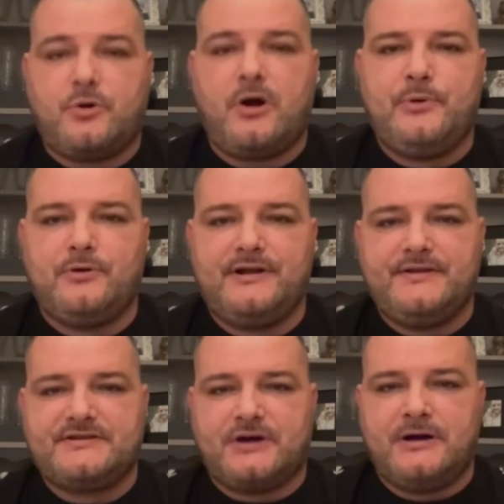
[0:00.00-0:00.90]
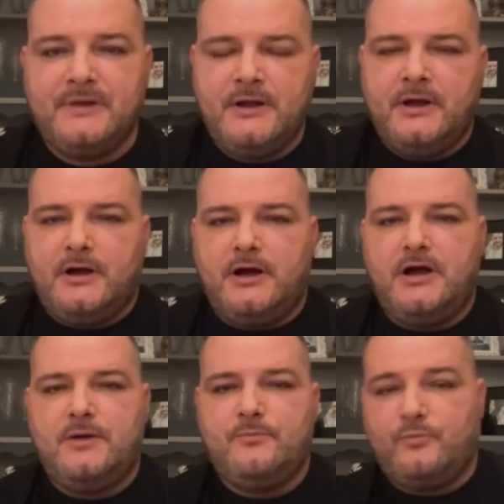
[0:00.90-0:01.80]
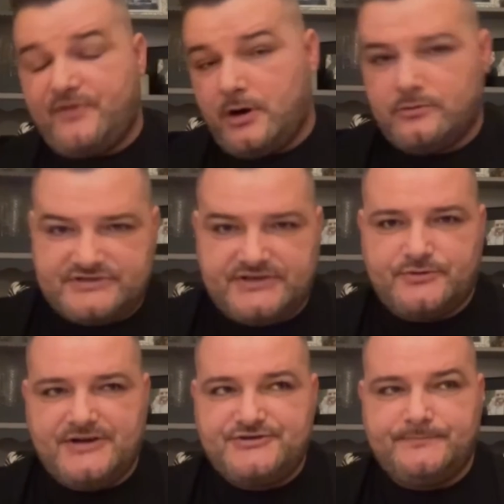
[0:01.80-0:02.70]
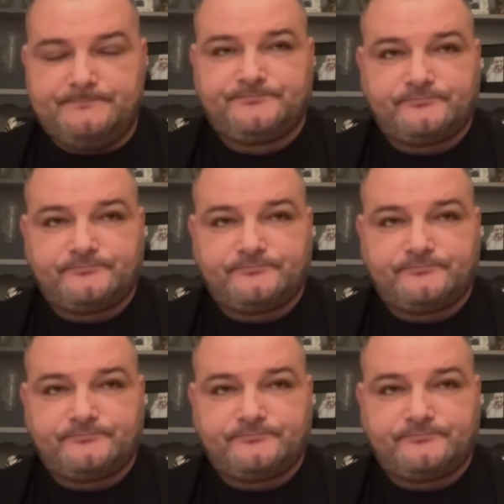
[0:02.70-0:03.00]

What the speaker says: quite poorly at the time with the whole situation.